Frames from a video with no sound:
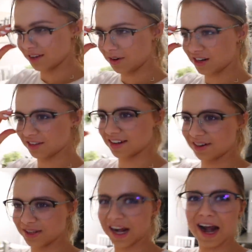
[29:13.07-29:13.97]
I walked outside. I
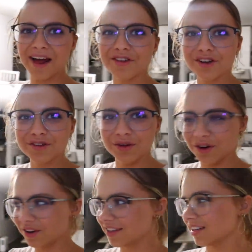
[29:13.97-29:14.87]
was like, neither of you
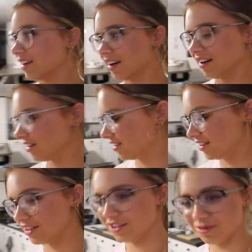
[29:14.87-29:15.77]
noticed. like, honestly,
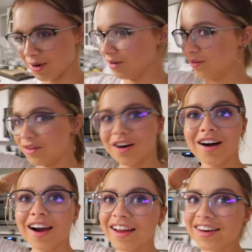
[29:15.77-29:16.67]
it just went over our head.